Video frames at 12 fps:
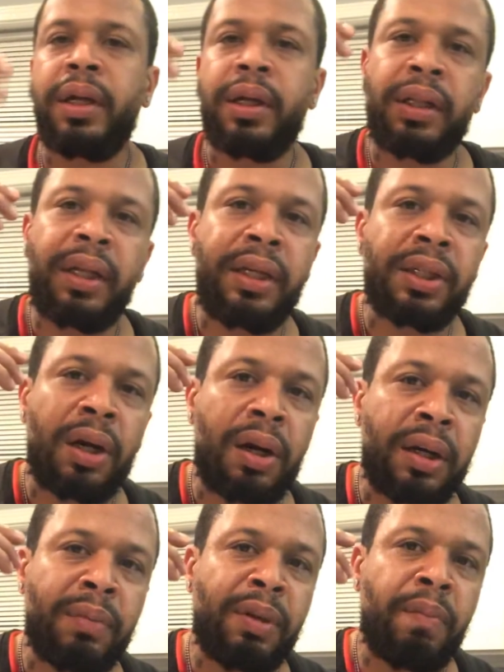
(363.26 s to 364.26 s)
these
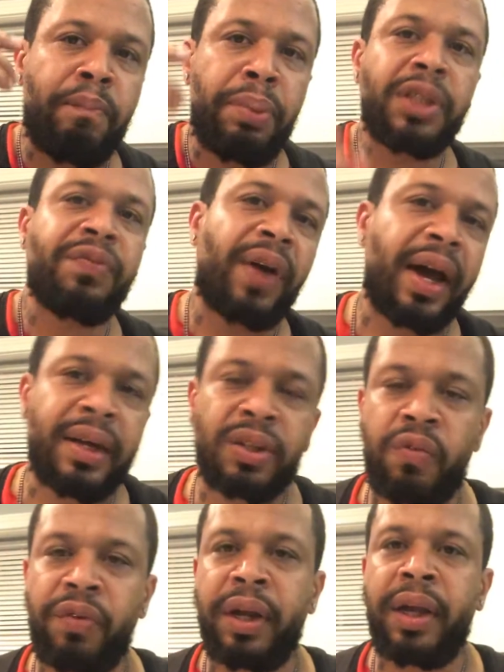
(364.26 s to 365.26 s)
them bushfires
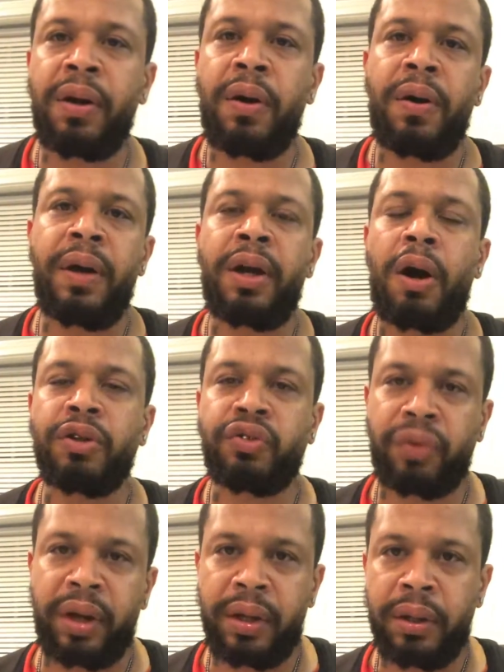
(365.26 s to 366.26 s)
over there in
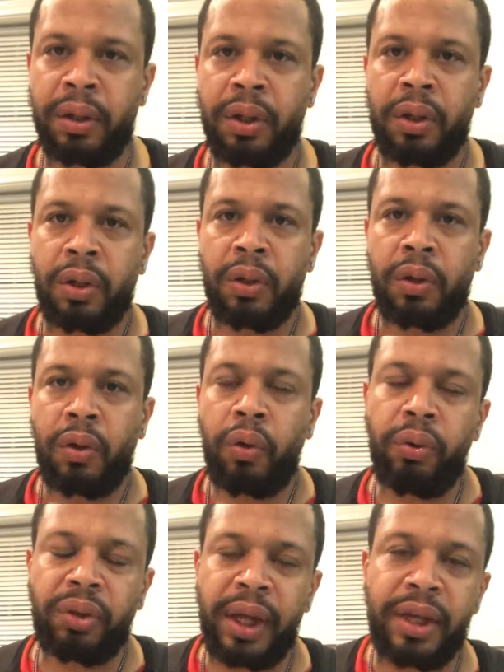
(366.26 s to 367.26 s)
Australia.
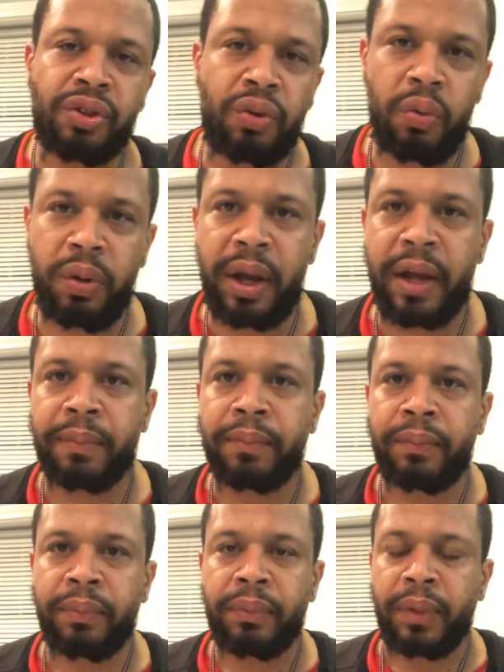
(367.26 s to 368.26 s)
Who you think is doing that?
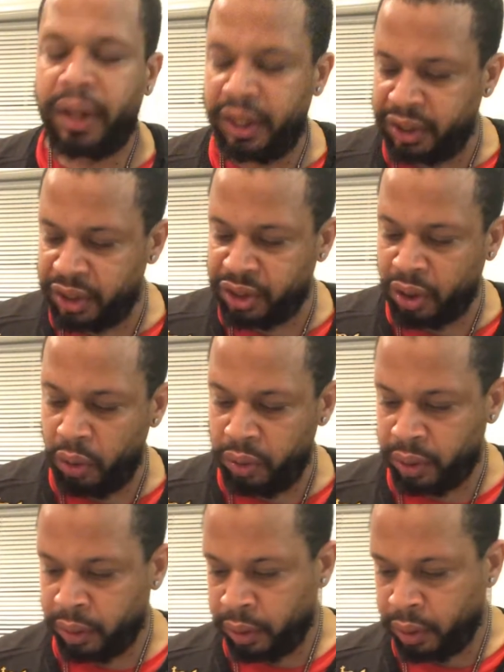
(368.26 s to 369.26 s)
It just told you.